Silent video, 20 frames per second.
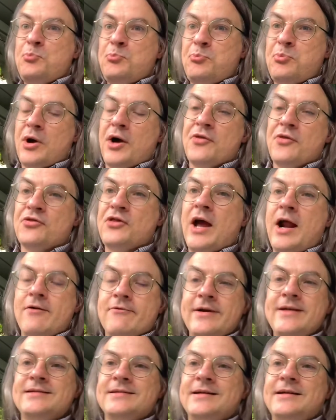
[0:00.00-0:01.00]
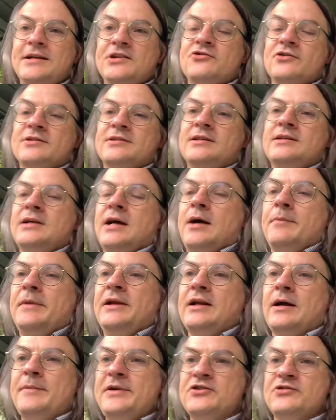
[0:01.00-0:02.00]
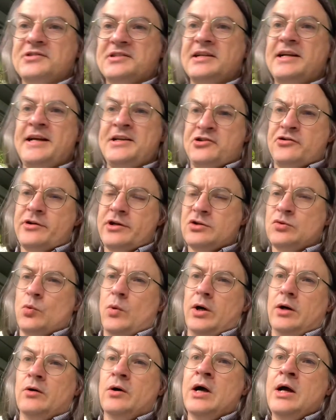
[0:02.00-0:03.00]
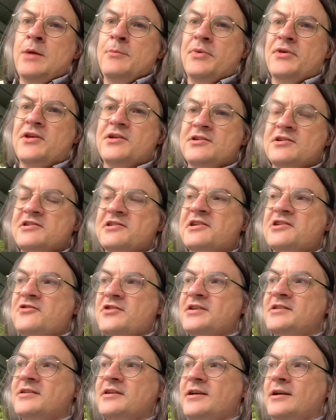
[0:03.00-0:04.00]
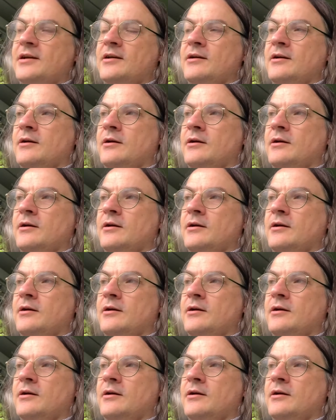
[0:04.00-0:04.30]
But there is an interesting, I'm interested in history as well, but there's an interesting